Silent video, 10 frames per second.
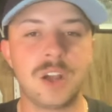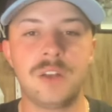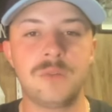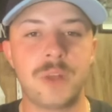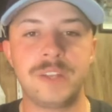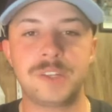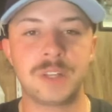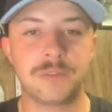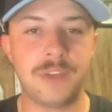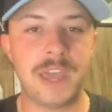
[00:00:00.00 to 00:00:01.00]
gut
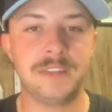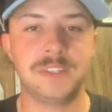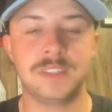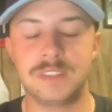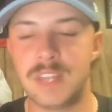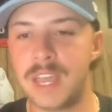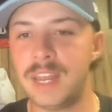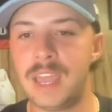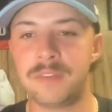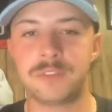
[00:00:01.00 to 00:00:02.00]
wrenching fashions
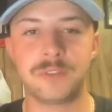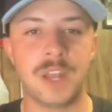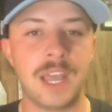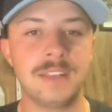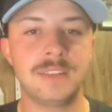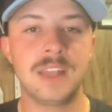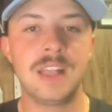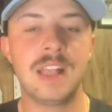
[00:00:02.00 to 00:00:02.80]
night after night.